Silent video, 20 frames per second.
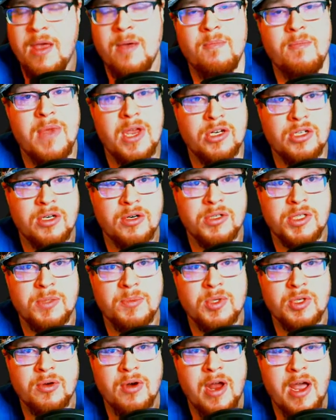Make sure to
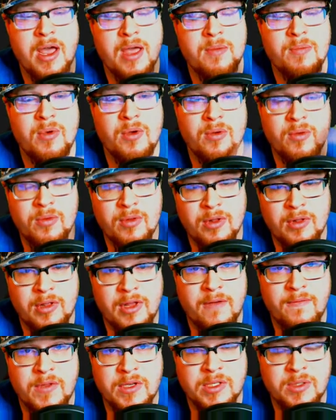subscribe.
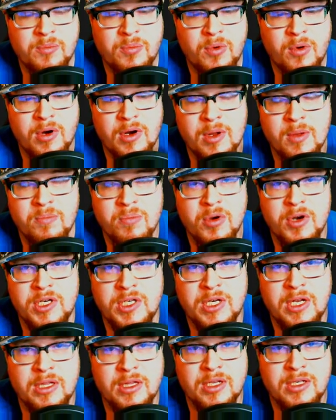Love the support. I
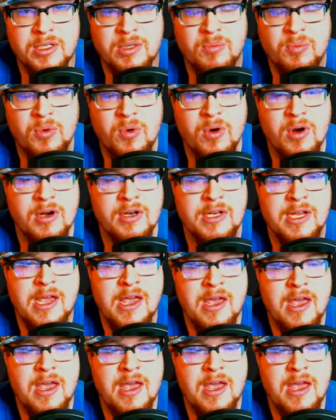appreciate the support.